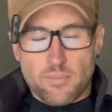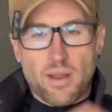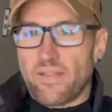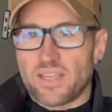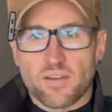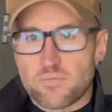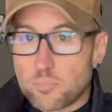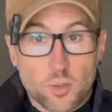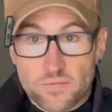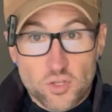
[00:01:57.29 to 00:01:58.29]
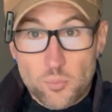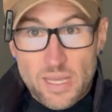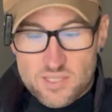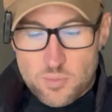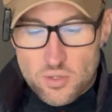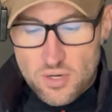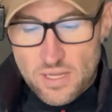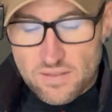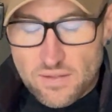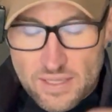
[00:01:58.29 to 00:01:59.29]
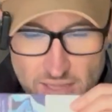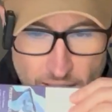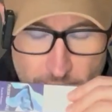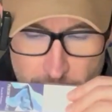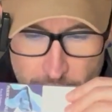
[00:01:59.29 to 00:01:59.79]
I'm not like a perfume expert or anything like that.